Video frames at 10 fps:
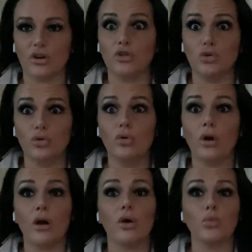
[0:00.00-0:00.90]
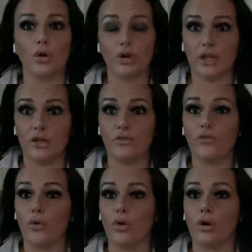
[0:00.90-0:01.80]
You are working
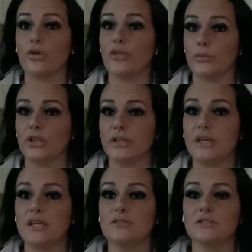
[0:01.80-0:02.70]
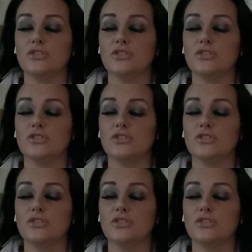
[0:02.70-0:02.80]
for the police.